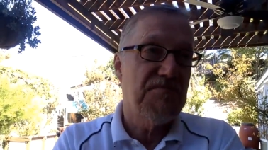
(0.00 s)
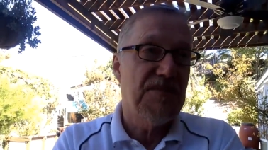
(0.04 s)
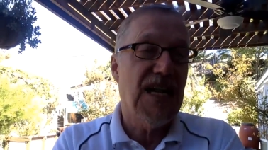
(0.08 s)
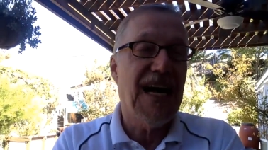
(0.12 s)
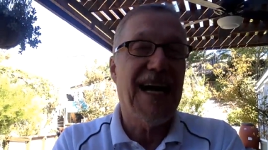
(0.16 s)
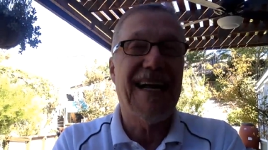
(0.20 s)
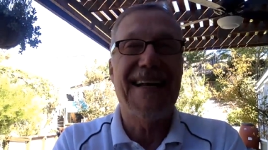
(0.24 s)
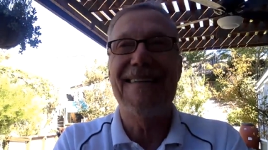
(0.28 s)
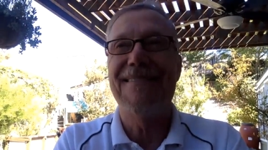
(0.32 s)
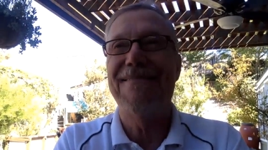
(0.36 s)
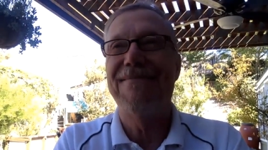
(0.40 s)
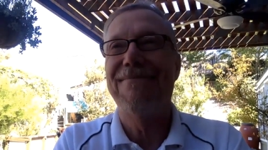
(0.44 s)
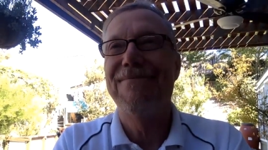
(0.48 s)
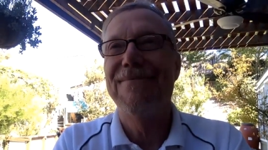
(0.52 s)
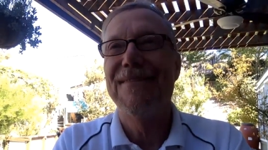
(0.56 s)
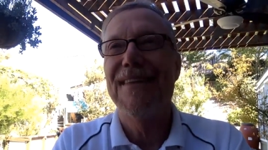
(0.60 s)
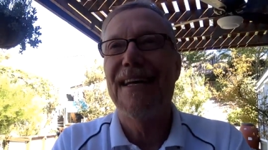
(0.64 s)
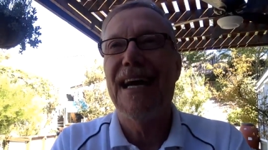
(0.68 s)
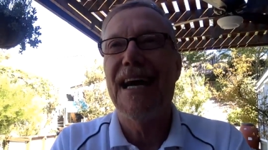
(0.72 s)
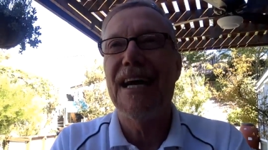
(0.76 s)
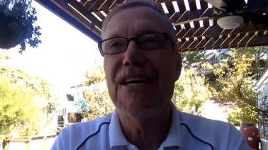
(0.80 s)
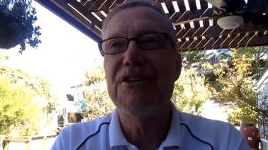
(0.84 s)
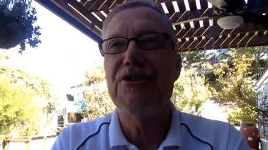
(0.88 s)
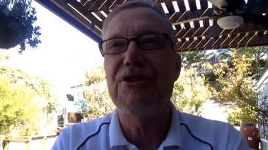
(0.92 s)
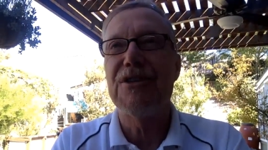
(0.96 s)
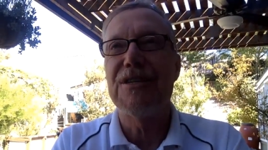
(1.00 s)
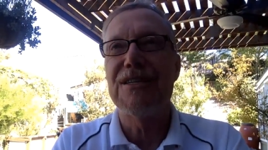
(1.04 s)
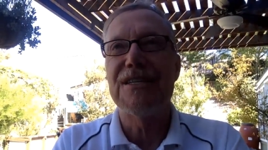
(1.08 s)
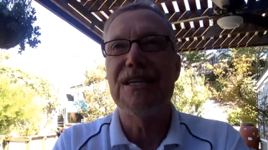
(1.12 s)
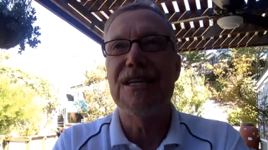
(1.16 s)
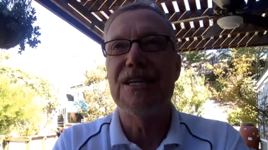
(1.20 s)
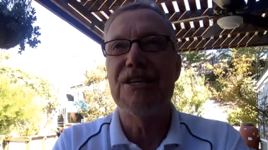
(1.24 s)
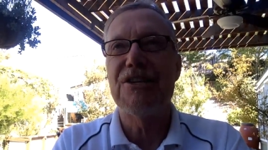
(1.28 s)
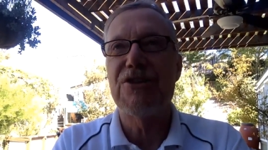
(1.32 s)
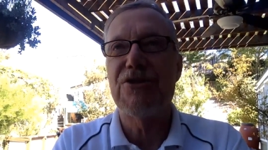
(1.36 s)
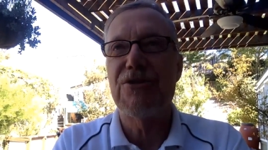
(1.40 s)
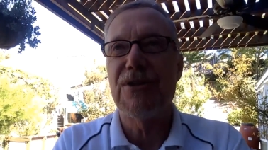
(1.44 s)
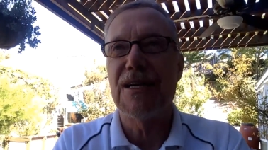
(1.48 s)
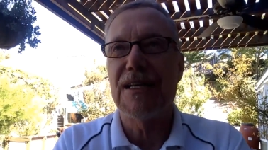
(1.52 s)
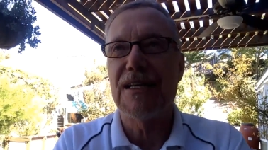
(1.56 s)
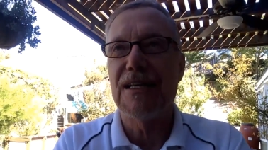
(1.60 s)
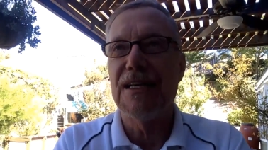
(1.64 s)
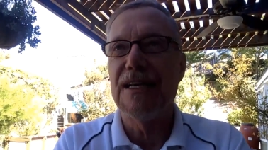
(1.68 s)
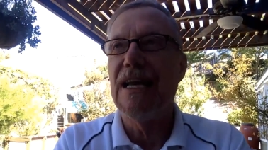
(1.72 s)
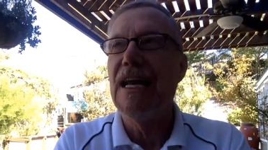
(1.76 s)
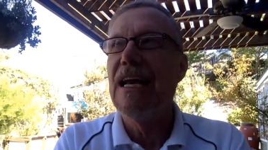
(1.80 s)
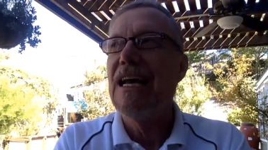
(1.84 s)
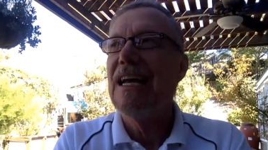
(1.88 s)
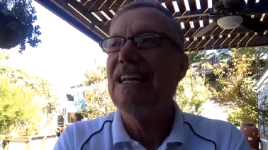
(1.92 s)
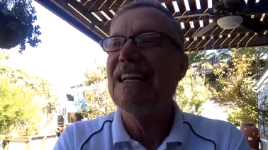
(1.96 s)
not I shouldn't say
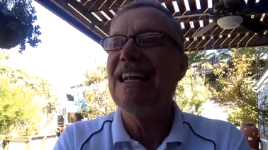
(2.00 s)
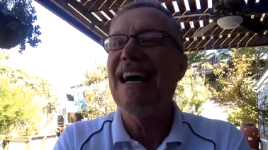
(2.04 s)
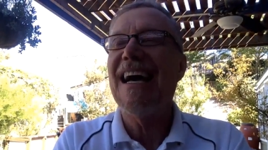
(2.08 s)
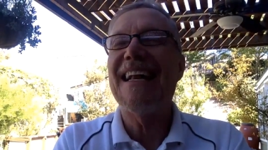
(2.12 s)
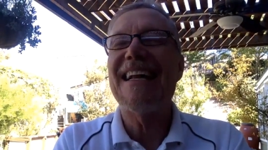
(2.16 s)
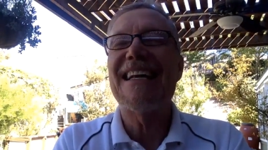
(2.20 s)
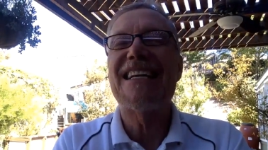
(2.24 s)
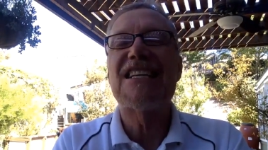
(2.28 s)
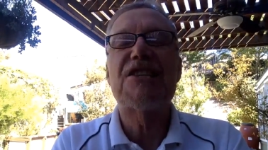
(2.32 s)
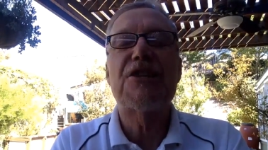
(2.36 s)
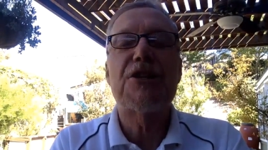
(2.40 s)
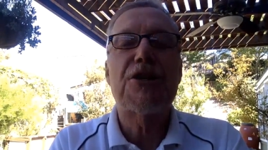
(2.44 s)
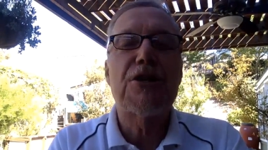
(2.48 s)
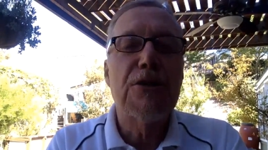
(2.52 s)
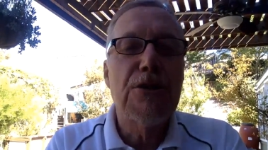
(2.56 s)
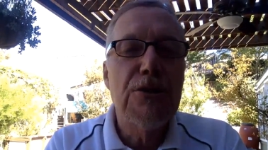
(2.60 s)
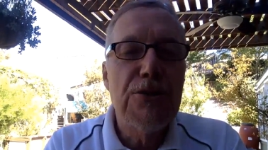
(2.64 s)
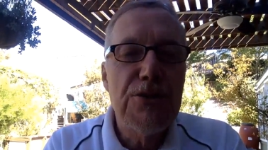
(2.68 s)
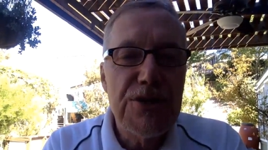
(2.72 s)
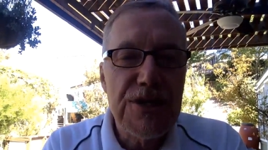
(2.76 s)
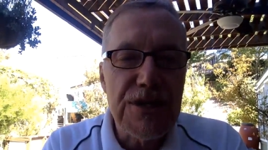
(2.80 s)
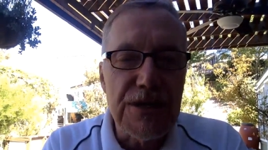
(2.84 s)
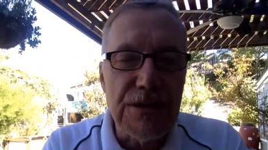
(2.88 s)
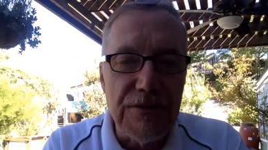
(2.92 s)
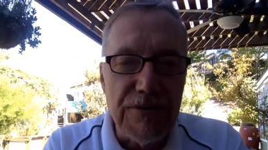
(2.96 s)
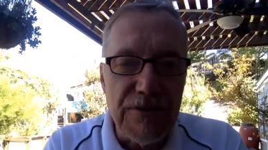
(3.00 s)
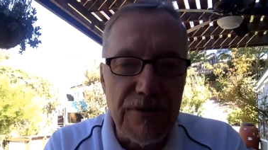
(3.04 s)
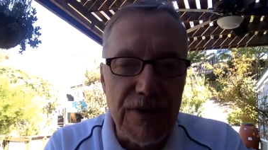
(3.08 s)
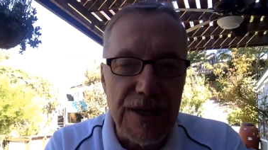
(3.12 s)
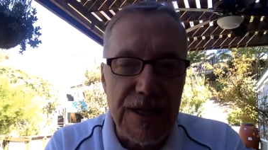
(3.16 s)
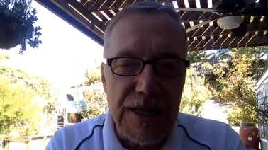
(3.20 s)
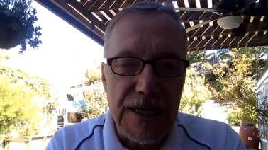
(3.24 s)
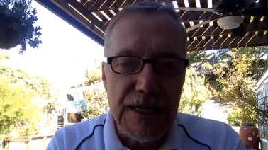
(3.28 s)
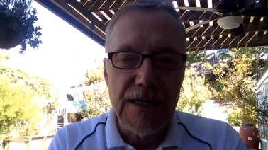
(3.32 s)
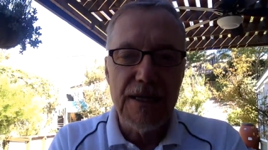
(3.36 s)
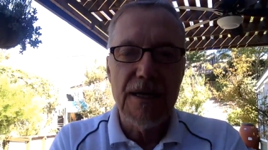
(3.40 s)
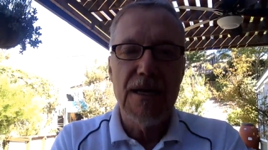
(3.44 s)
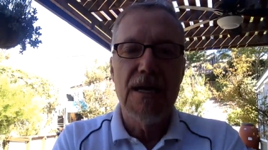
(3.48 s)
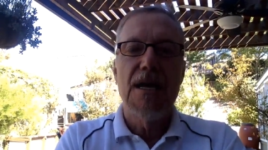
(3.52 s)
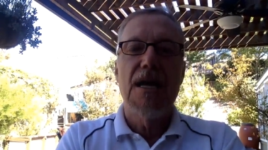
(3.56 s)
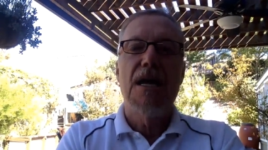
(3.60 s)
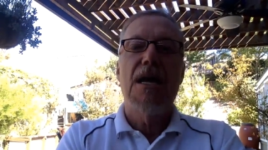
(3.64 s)
strictly, not exclusively,